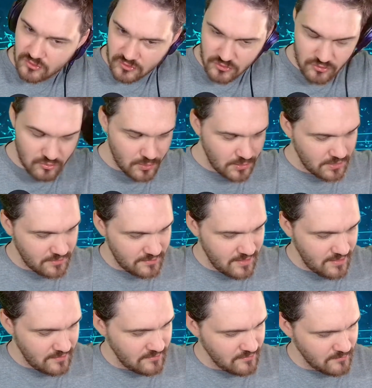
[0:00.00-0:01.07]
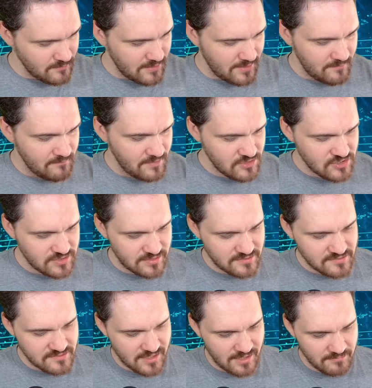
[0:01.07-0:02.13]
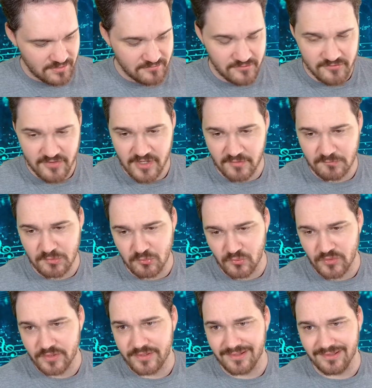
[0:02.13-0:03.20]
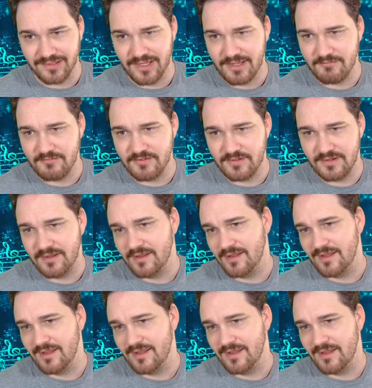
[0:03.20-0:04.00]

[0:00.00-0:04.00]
Quick addendum. I mentioned that this came off of album 111.